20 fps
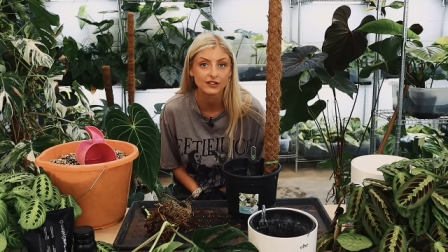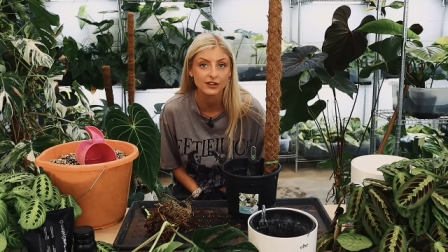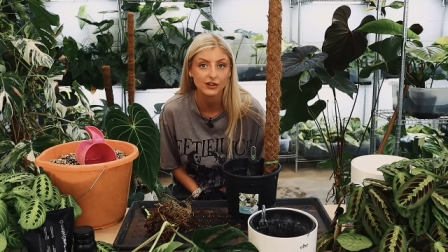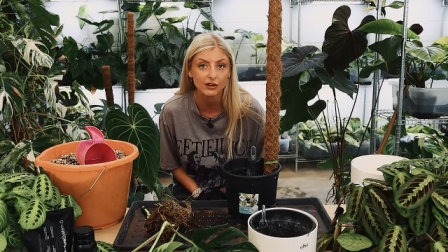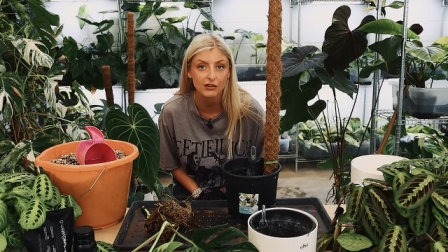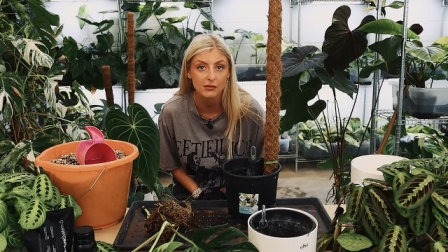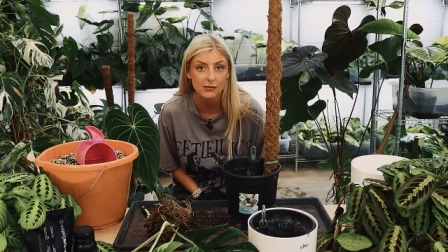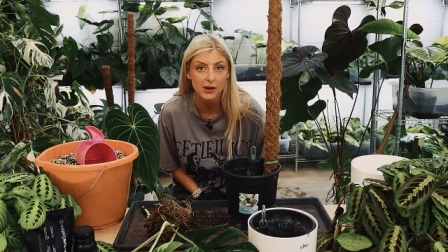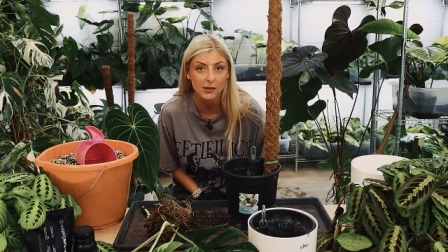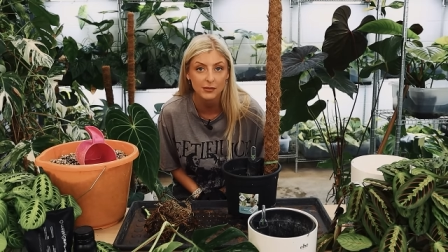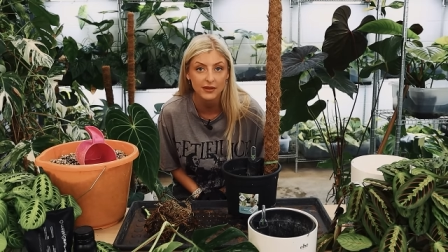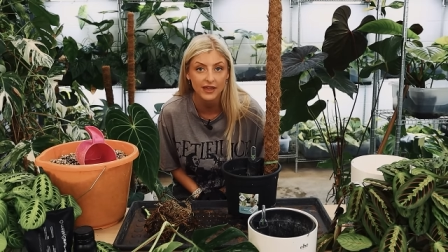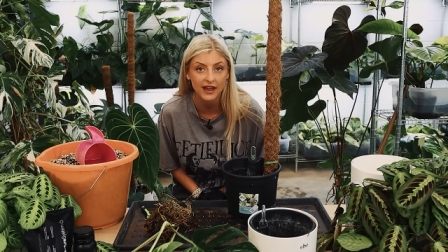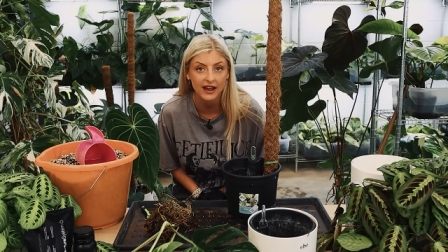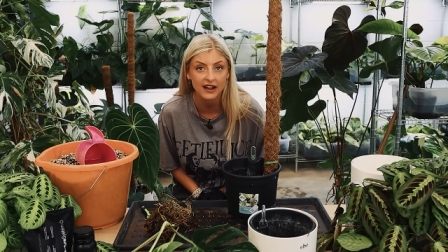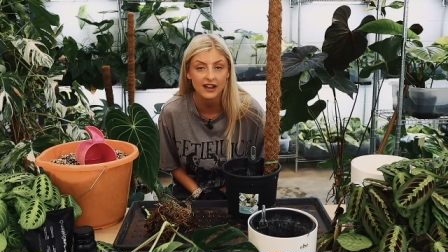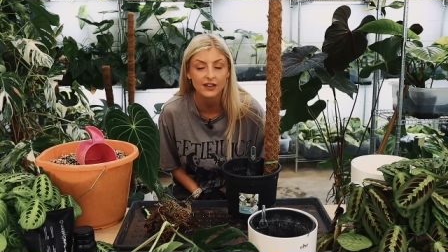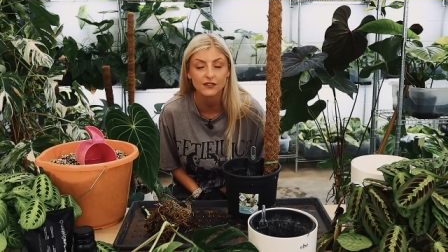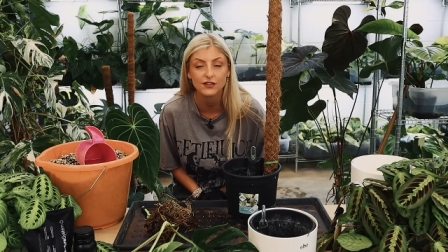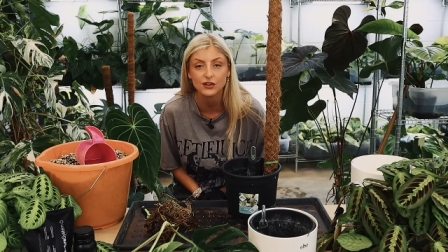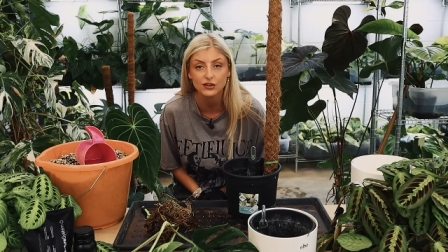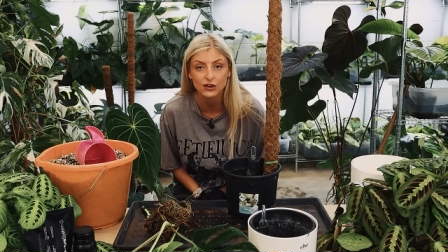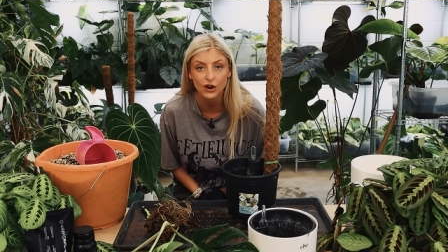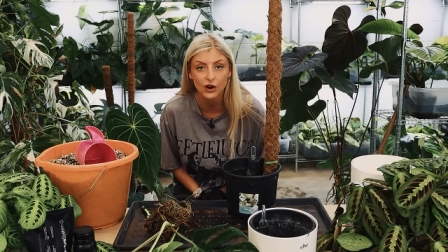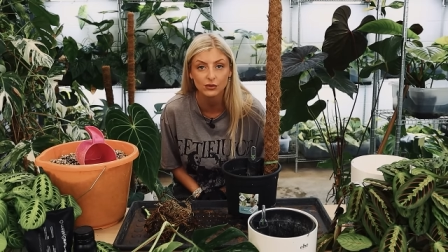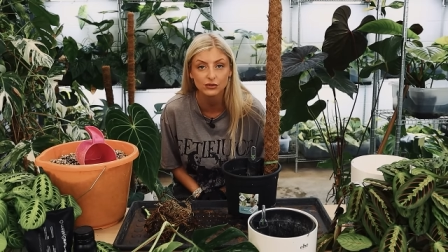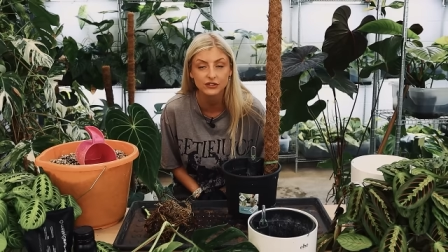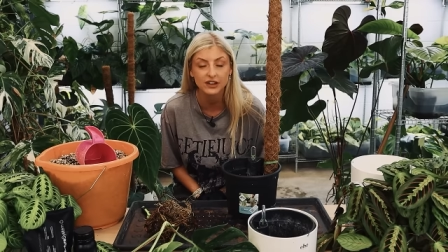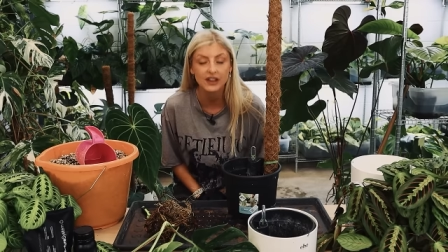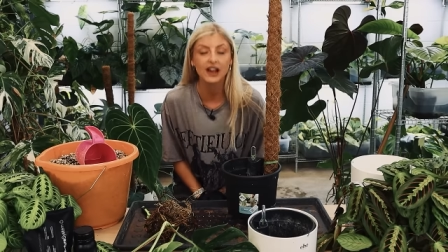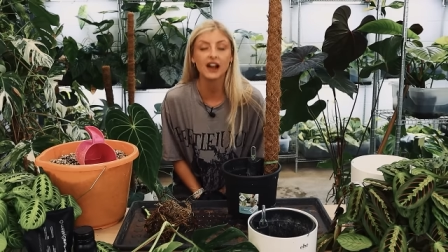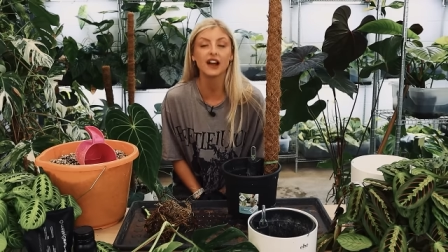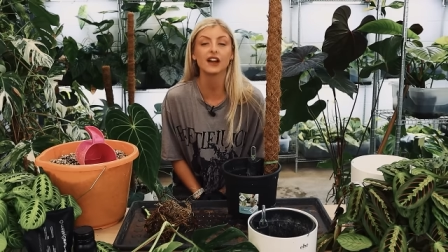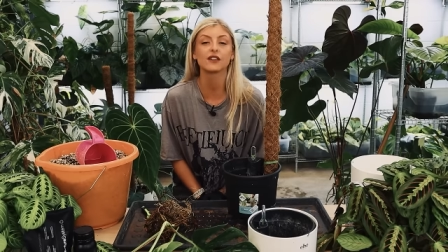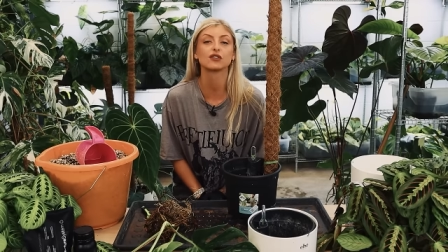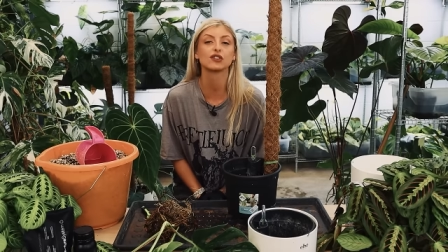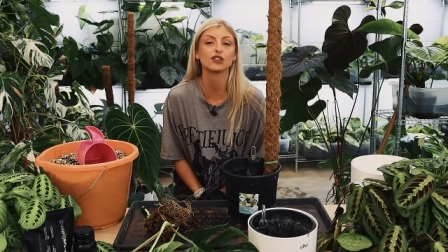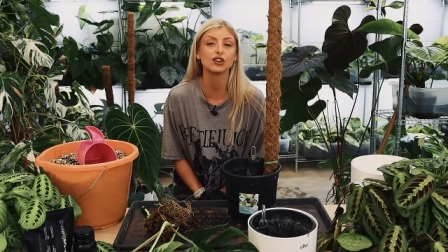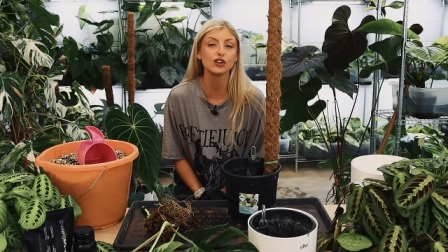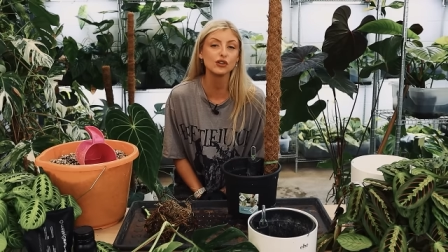Do you all remember that? If you don't, I
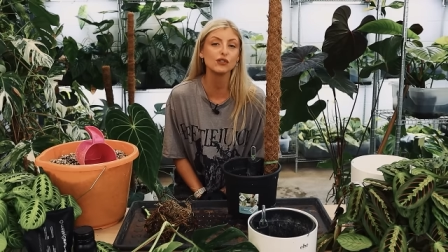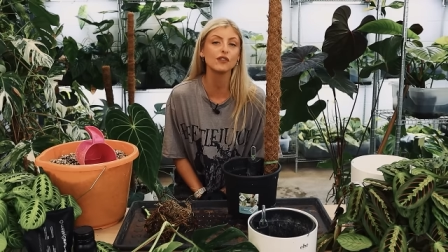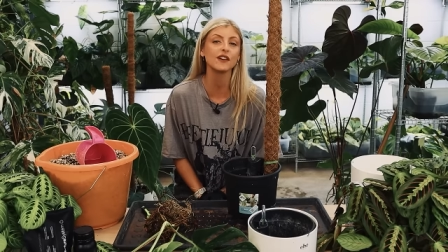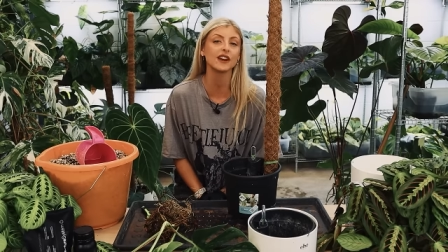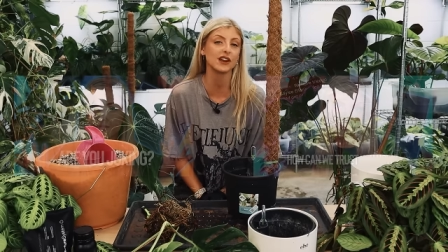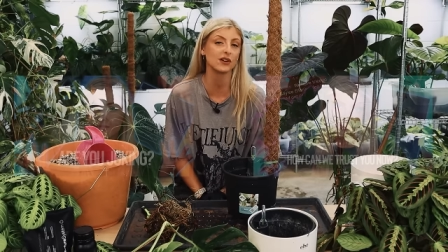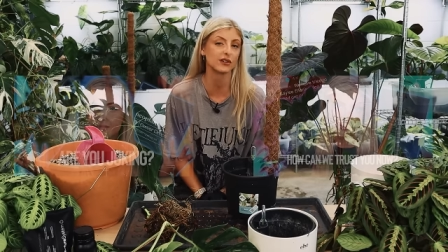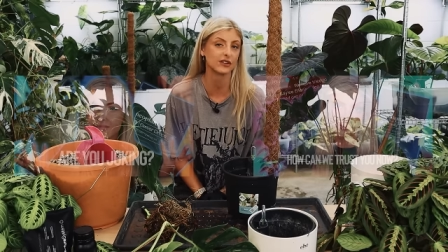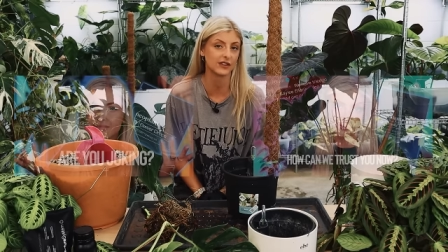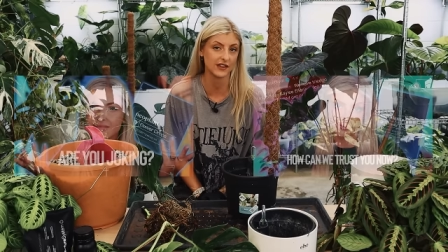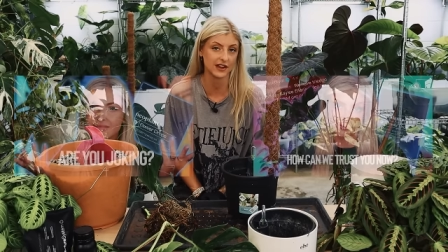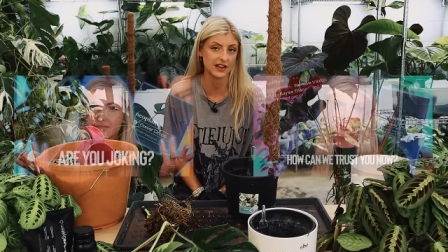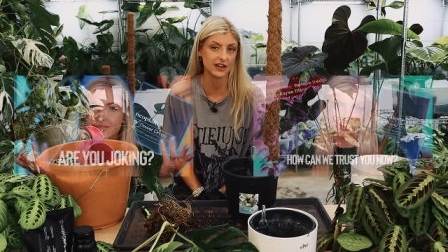have two videos on